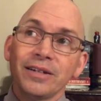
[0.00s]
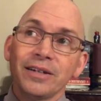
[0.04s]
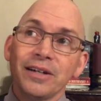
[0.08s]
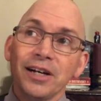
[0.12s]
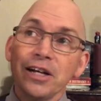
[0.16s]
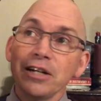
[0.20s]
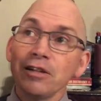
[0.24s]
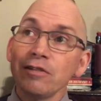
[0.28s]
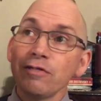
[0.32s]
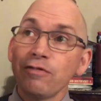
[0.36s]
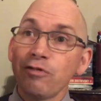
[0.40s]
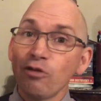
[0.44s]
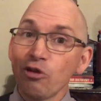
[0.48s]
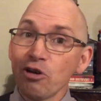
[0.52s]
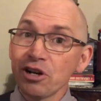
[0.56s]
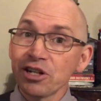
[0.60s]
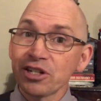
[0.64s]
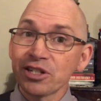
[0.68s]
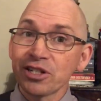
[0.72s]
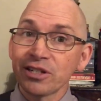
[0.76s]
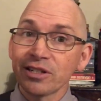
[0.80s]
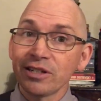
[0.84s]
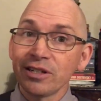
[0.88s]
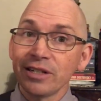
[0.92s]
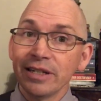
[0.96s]

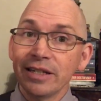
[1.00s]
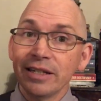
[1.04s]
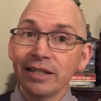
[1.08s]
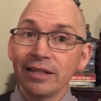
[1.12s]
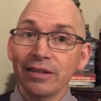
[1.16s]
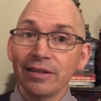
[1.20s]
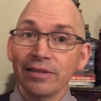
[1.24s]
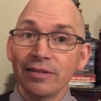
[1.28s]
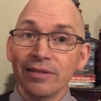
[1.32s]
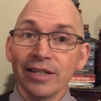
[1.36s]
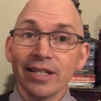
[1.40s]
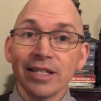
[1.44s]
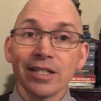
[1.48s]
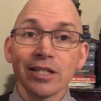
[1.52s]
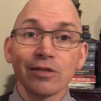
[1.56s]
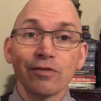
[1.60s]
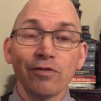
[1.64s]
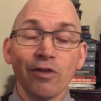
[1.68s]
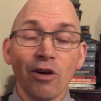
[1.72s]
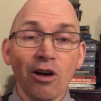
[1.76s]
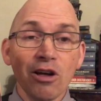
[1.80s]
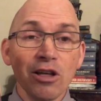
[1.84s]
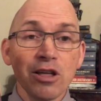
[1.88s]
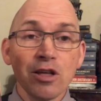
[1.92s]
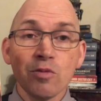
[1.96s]
Unfortunately, this
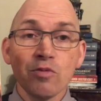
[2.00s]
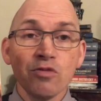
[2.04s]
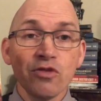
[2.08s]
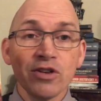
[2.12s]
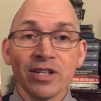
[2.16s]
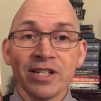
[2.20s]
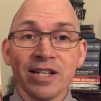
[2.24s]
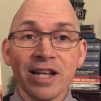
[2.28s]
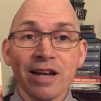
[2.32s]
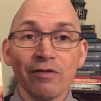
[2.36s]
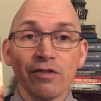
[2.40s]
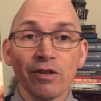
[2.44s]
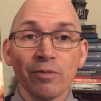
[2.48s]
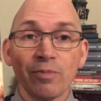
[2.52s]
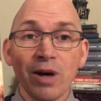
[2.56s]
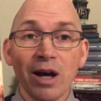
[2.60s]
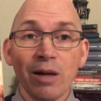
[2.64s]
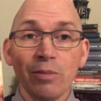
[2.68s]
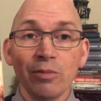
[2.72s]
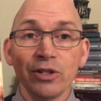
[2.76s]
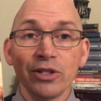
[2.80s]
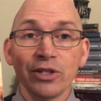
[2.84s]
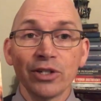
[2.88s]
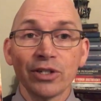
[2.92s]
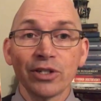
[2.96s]
volume was never
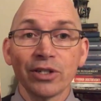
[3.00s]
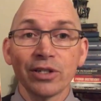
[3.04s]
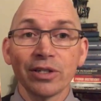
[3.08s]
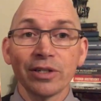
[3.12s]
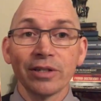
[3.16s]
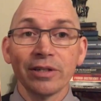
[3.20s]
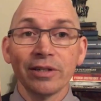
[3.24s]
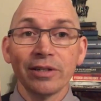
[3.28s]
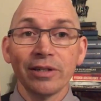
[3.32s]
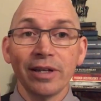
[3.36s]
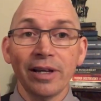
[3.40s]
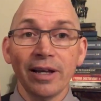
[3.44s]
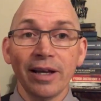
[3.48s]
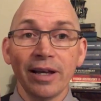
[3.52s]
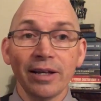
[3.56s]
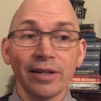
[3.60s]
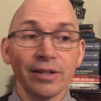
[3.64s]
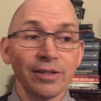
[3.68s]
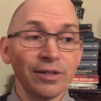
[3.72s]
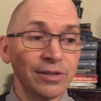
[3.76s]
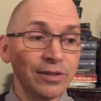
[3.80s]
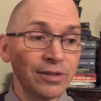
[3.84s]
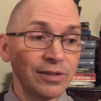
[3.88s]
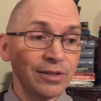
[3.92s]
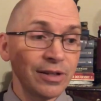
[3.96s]
published
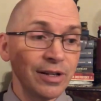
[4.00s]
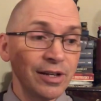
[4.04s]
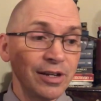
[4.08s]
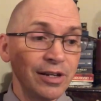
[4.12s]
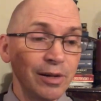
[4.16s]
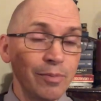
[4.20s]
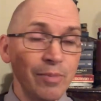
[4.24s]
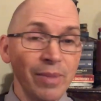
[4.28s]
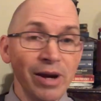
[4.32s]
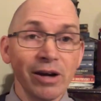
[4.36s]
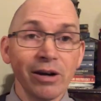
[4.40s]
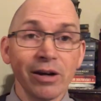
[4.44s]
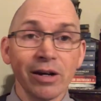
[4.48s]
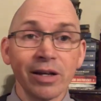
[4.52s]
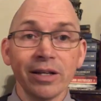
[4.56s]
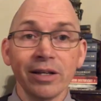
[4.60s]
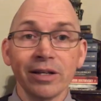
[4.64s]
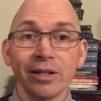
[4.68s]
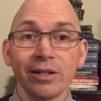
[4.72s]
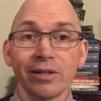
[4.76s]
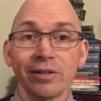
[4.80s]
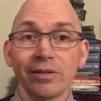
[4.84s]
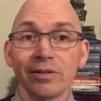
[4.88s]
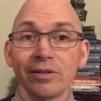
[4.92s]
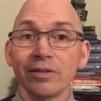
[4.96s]
as an
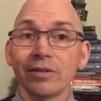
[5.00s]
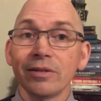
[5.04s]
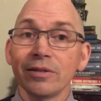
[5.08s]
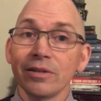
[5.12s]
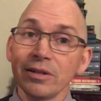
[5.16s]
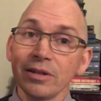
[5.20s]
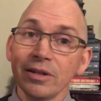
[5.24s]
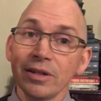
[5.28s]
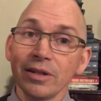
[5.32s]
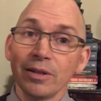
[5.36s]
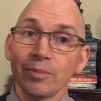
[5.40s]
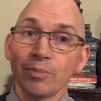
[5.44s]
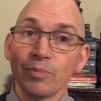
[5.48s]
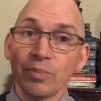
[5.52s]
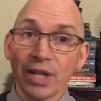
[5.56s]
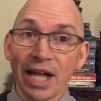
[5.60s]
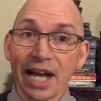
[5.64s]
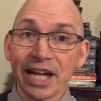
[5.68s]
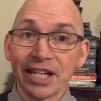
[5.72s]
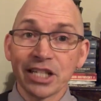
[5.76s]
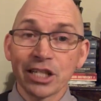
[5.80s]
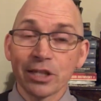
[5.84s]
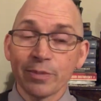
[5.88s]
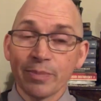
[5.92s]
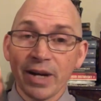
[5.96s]
American
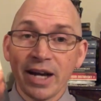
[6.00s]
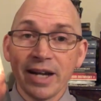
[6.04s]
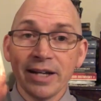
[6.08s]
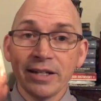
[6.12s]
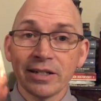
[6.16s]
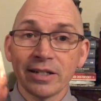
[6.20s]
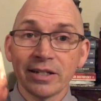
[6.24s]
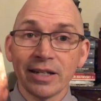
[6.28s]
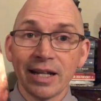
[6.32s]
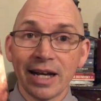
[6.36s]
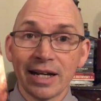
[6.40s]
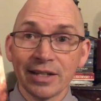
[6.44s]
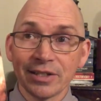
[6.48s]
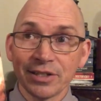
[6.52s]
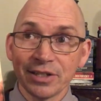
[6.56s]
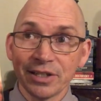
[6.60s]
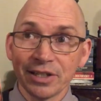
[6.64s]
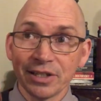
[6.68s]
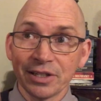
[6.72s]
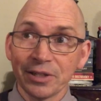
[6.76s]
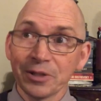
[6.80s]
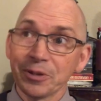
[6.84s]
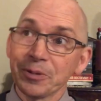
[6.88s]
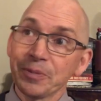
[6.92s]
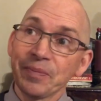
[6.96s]
Black Spine
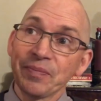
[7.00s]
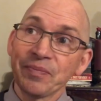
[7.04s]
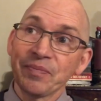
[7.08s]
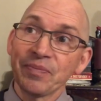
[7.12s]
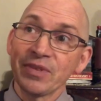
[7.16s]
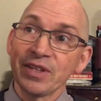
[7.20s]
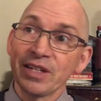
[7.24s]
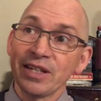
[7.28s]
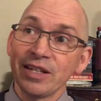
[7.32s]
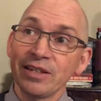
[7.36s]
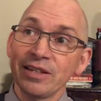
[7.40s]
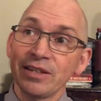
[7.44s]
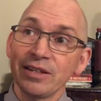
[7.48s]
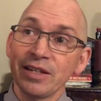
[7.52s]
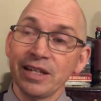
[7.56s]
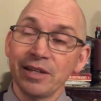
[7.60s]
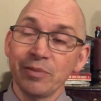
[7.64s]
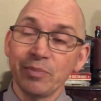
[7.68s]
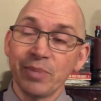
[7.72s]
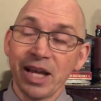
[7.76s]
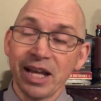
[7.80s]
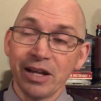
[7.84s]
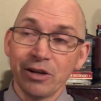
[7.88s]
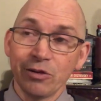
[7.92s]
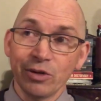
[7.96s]
classic
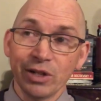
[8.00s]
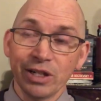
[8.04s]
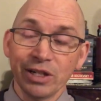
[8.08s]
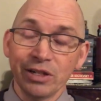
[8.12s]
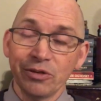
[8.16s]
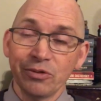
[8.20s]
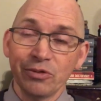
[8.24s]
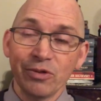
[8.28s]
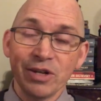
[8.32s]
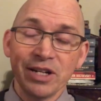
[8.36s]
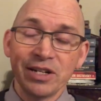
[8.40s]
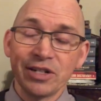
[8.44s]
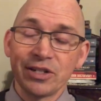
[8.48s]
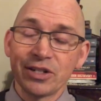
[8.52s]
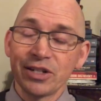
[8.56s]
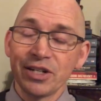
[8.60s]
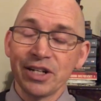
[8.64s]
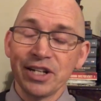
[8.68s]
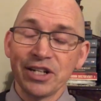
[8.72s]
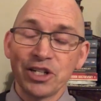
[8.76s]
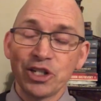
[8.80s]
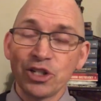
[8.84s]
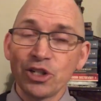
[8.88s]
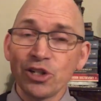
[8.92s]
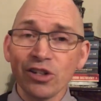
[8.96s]
in Penguin, which
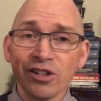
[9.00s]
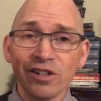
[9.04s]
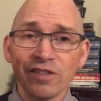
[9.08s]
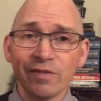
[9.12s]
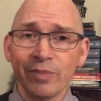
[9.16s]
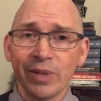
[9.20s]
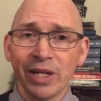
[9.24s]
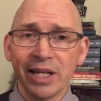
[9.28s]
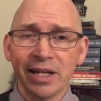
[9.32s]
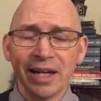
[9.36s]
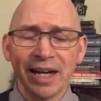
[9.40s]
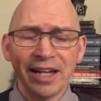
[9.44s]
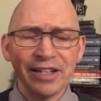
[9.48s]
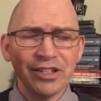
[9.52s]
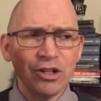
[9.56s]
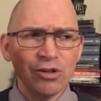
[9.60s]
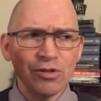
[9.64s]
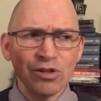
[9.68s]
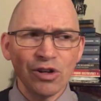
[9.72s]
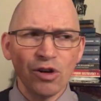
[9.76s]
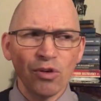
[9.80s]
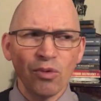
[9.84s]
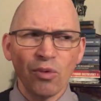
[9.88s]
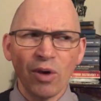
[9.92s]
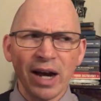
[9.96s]
it should have been. I don't
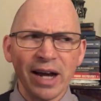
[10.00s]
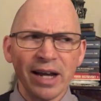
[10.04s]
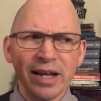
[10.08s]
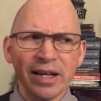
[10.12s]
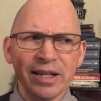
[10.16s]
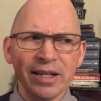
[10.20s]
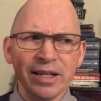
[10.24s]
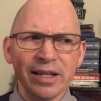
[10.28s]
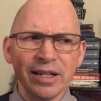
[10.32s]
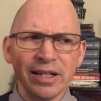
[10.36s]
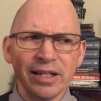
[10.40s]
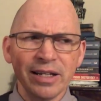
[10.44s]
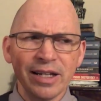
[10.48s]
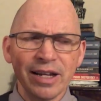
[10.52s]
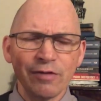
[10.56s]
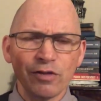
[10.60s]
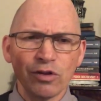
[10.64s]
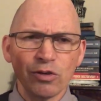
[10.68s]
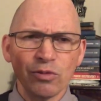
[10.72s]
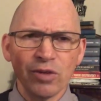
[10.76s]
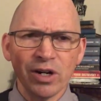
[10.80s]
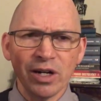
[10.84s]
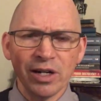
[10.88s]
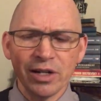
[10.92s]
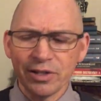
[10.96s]
know why it
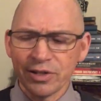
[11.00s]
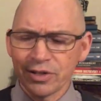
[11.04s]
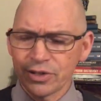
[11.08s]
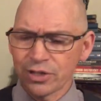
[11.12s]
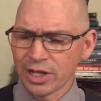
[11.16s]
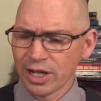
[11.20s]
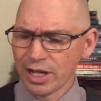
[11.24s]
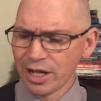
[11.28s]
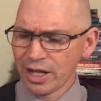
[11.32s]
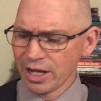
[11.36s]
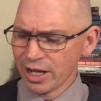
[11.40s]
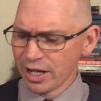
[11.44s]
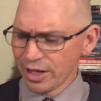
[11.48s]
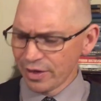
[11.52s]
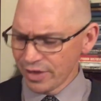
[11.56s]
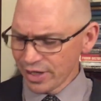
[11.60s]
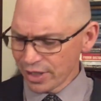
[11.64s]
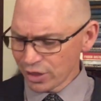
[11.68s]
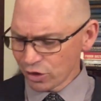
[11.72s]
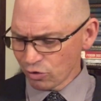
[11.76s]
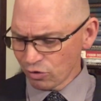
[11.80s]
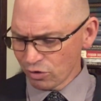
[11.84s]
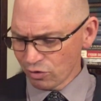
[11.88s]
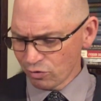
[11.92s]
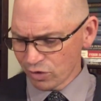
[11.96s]
never was.
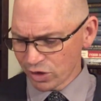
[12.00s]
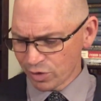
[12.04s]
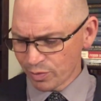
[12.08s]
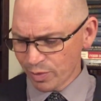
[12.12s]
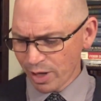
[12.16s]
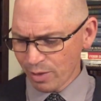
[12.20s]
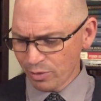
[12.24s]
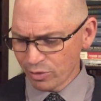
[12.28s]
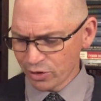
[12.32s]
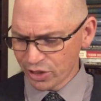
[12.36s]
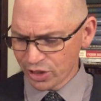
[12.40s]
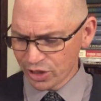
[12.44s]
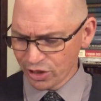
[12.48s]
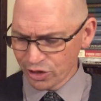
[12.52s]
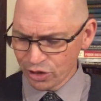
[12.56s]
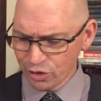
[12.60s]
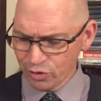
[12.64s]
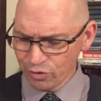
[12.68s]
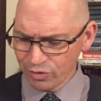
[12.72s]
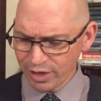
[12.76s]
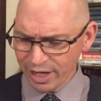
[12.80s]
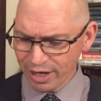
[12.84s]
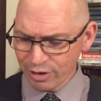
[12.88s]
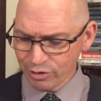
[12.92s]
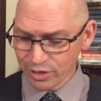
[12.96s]
This one was published in
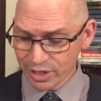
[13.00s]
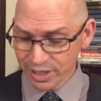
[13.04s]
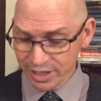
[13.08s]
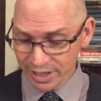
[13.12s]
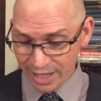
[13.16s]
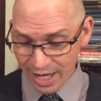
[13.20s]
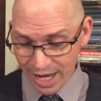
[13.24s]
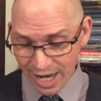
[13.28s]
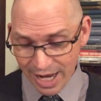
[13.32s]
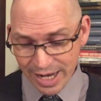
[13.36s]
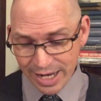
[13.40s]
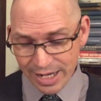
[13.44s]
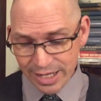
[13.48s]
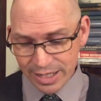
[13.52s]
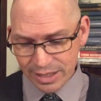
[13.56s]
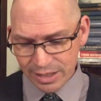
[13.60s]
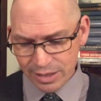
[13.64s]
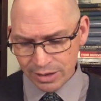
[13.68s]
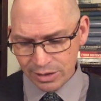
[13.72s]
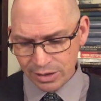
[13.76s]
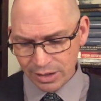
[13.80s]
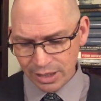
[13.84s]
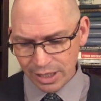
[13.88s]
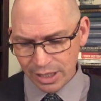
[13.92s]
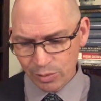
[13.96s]

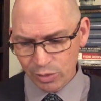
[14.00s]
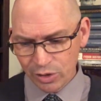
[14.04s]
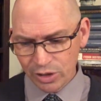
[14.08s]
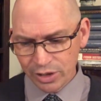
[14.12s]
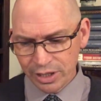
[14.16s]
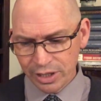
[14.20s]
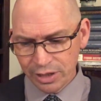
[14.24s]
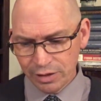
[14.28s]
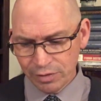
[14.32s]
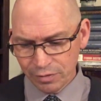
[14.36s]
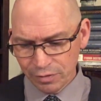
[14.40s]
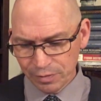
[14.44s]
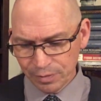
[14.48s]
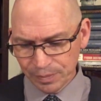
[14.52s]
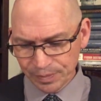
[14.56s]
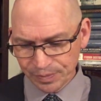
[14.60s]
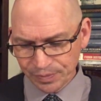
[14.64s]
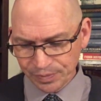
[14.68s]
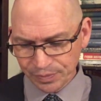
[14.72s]
2009, I believe.